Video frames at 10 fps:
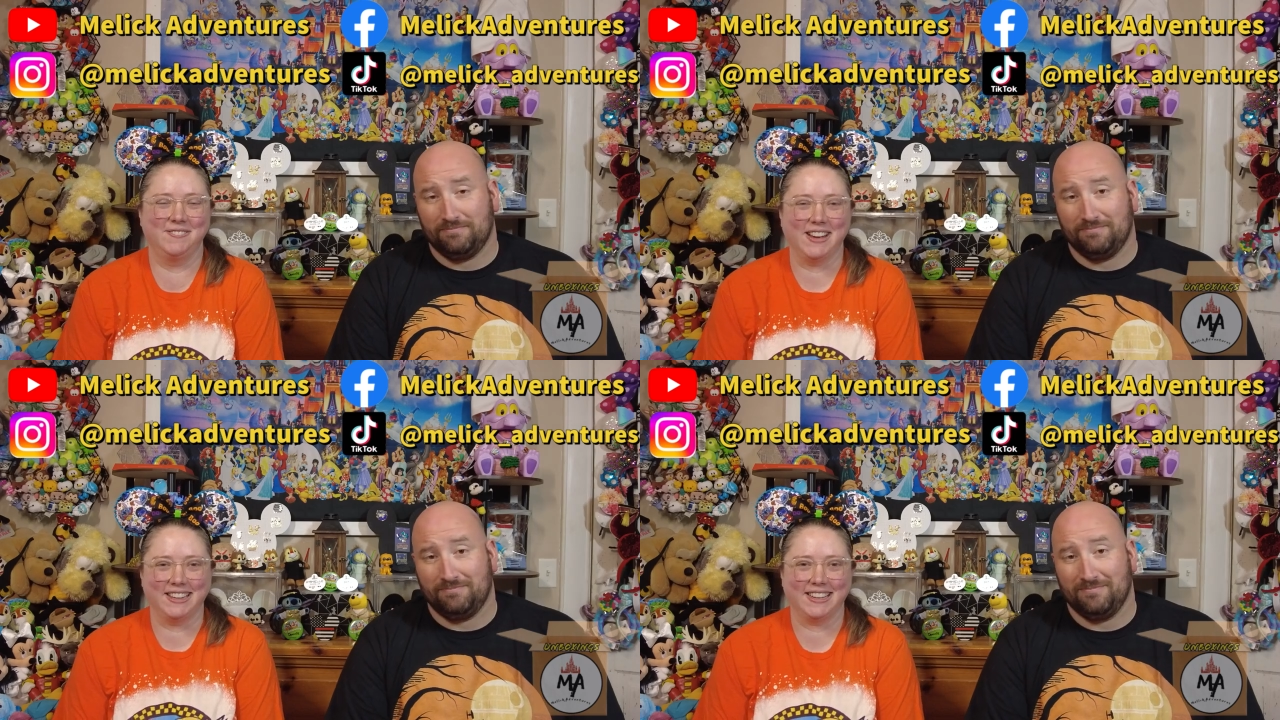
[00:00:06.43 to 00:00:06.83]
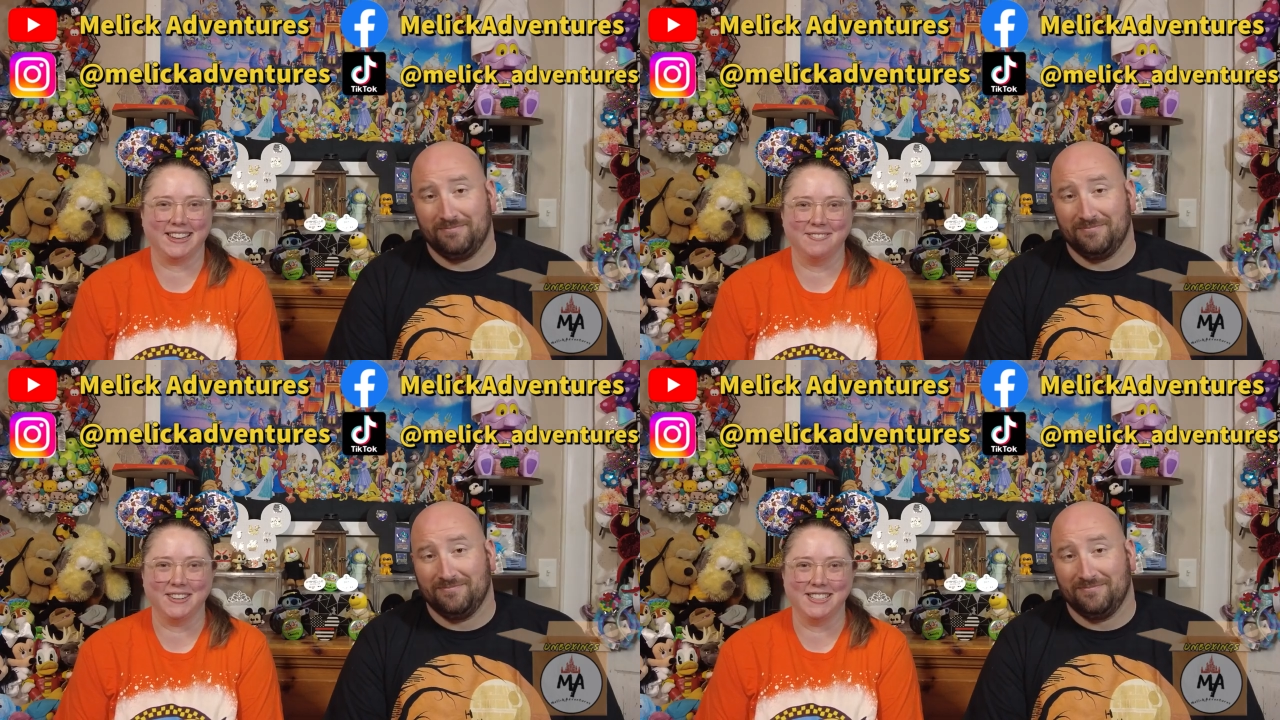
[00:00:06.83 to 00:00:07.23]
Speaker 1: Melick
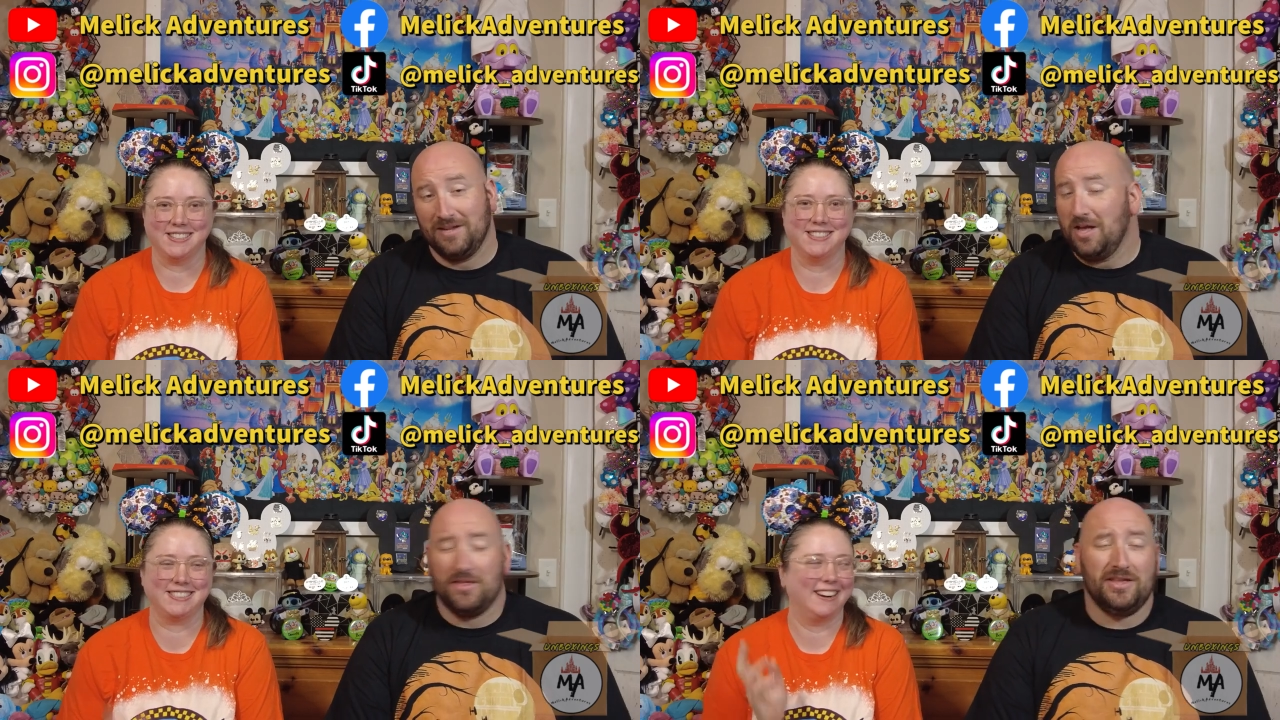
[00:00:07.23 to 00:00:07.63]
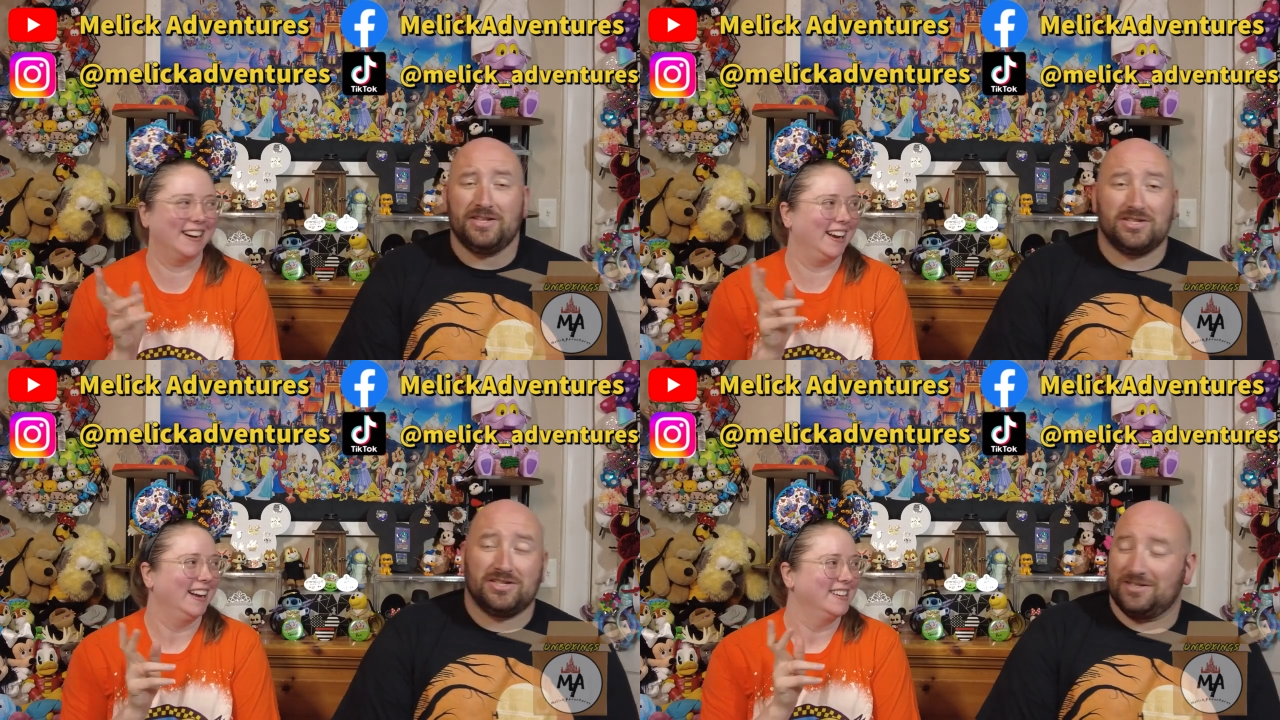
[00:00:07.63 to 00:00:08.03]
Adventure.
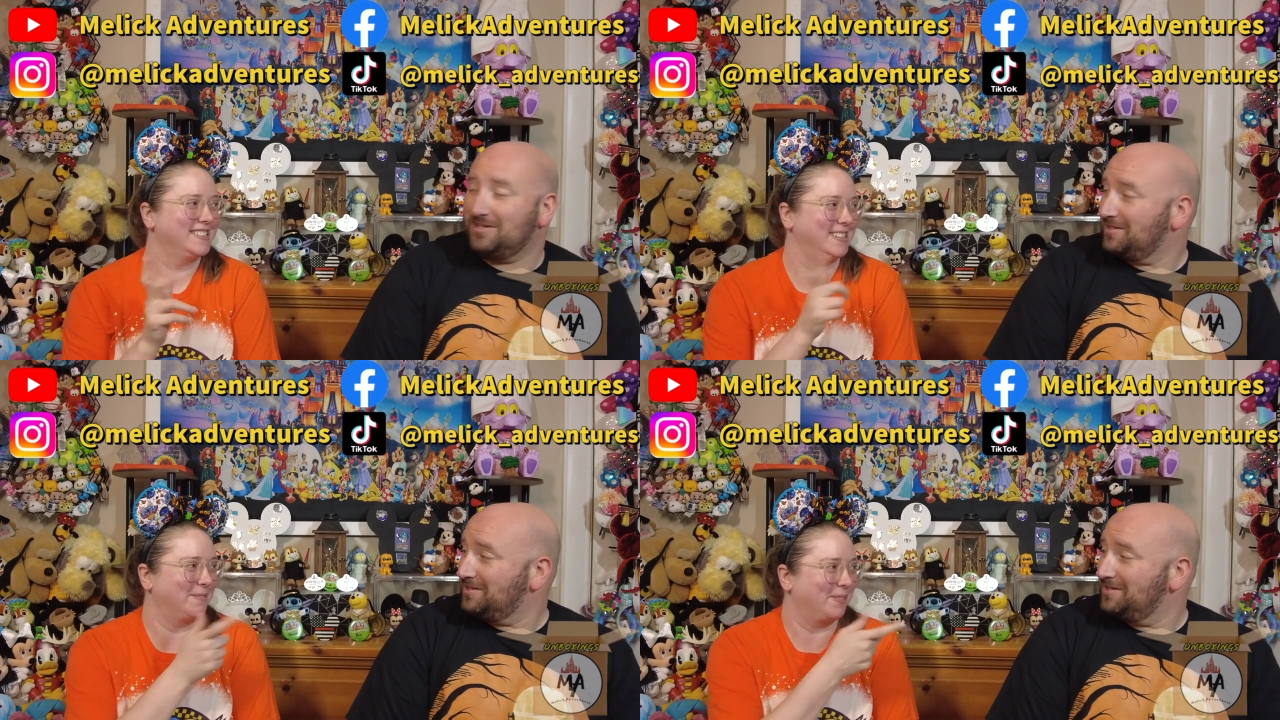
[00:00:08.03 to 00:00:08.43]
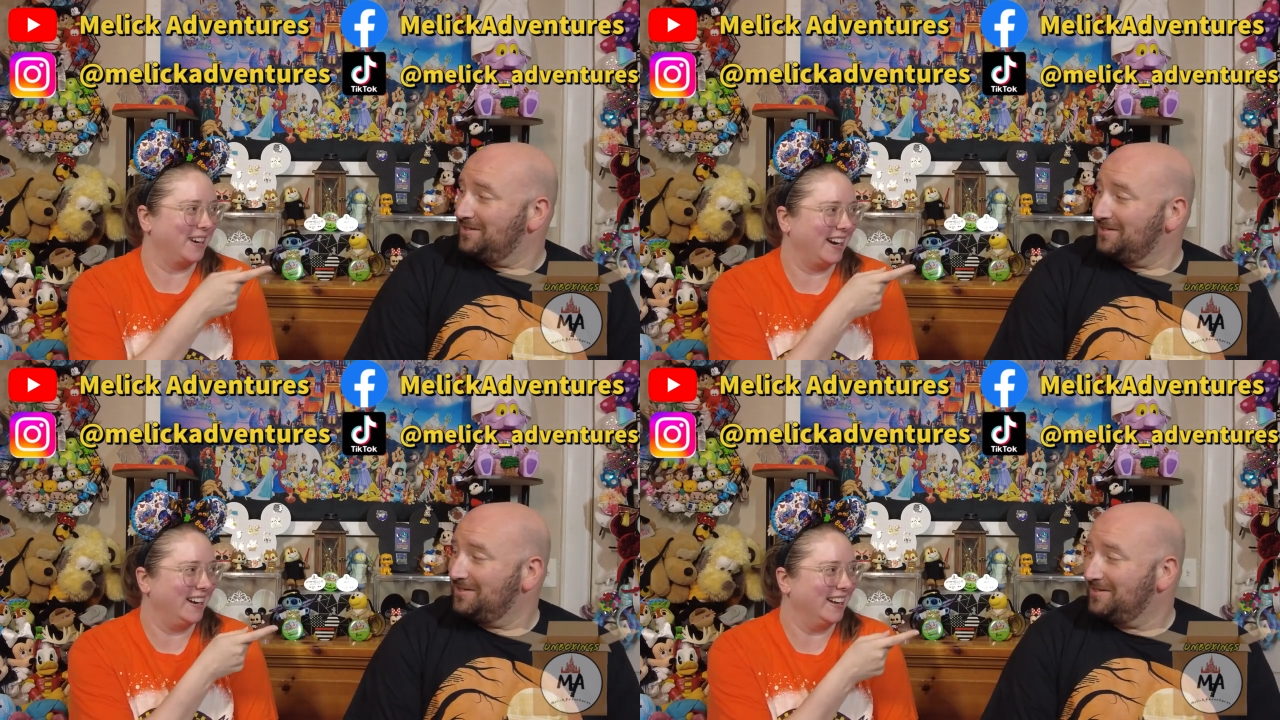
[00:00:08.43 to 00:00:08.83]
Sorry,
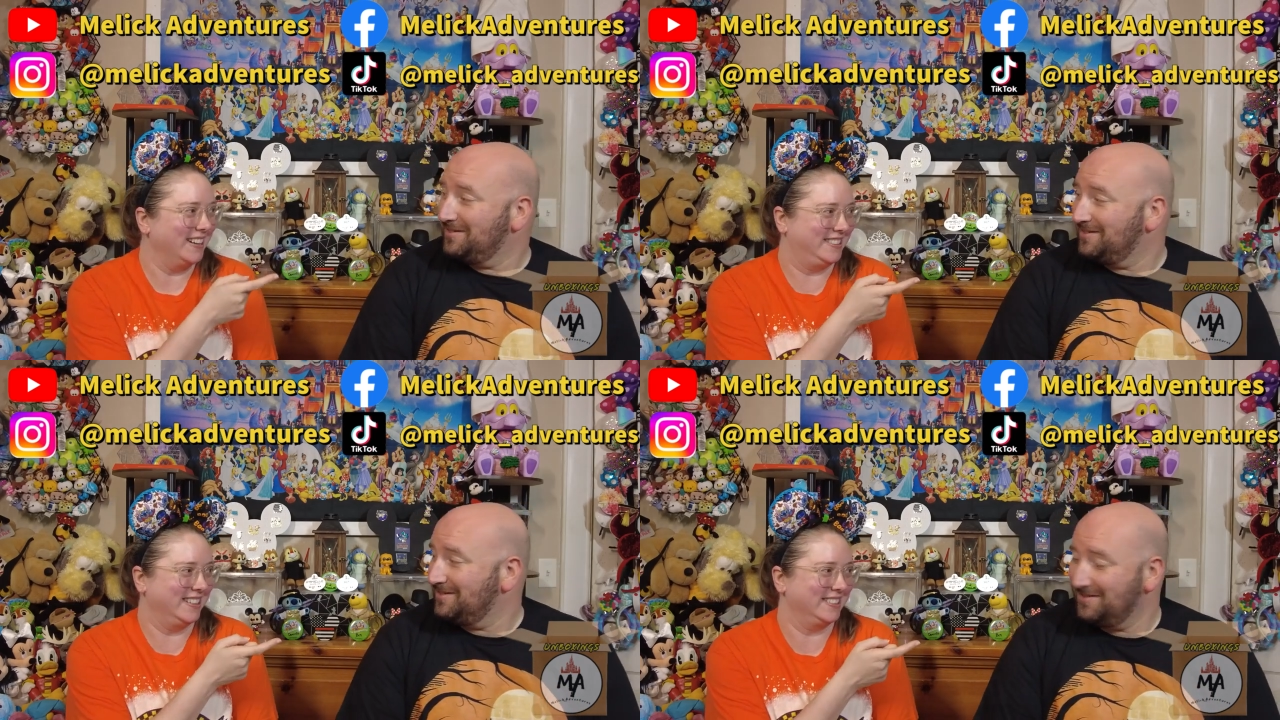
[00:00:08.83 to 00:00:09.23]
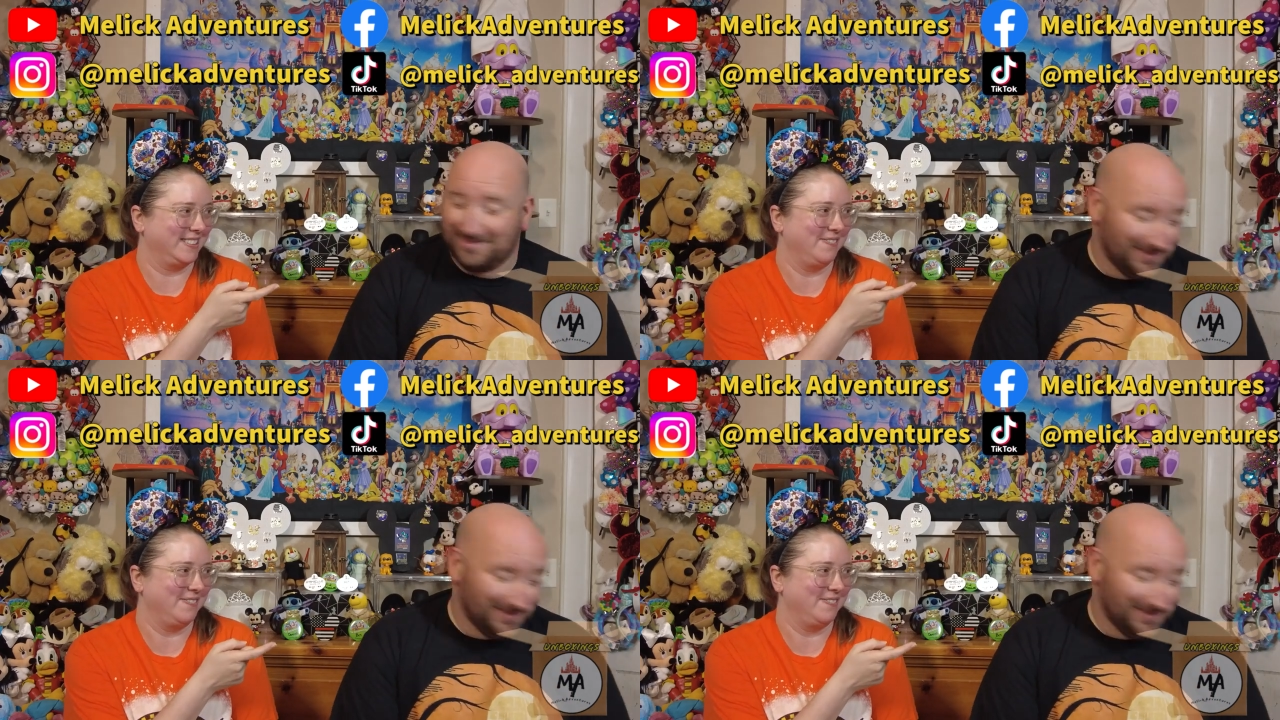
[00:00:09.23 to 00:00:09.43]
Sabrina just